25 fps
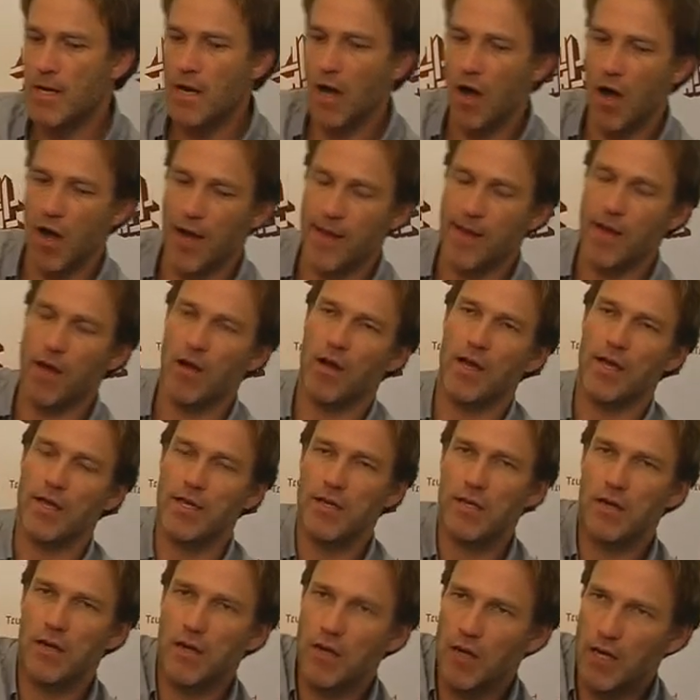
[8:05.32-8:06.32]

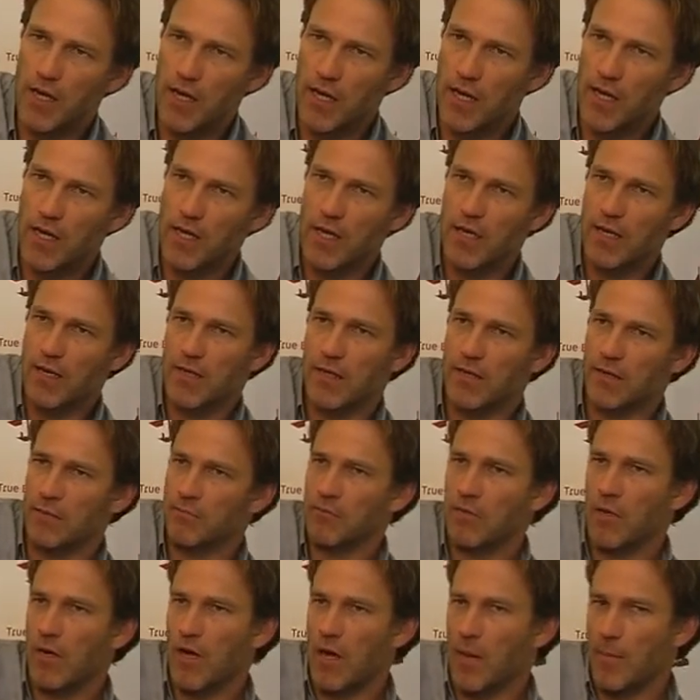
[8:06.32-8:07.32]
I
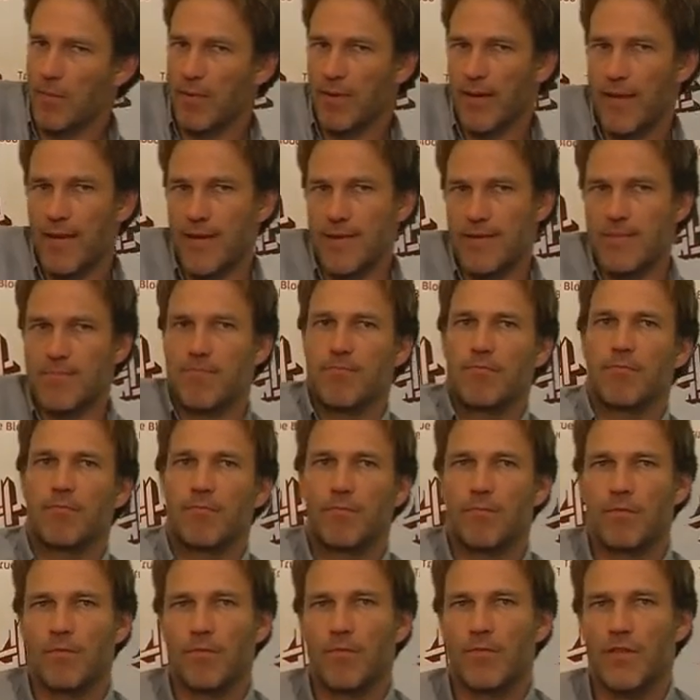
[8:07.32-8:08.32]
play
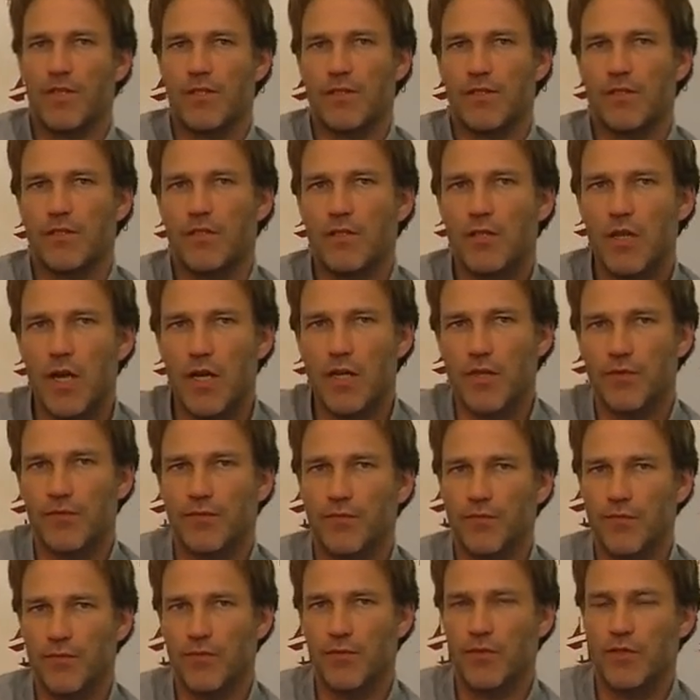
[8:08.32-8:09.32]
this kind of
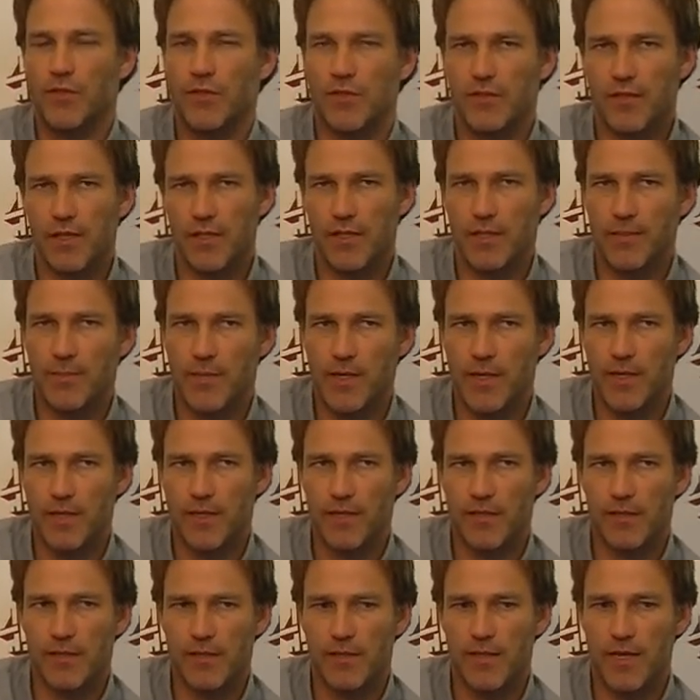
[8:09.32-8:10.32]
this Southern
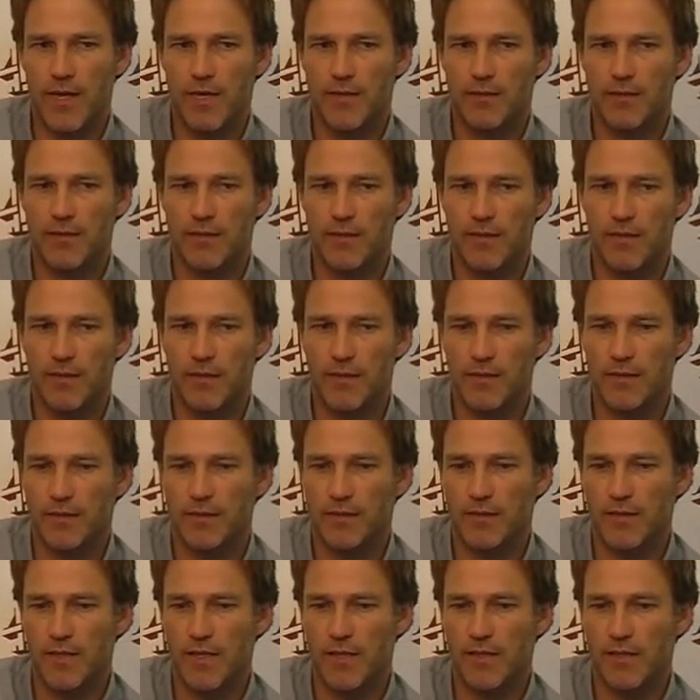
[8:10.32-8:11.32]
American sound
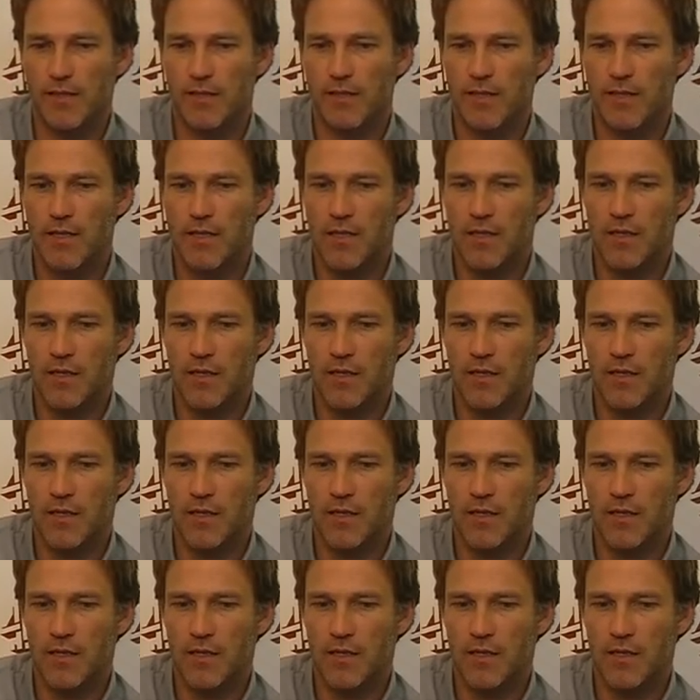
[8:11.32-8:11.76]
that is.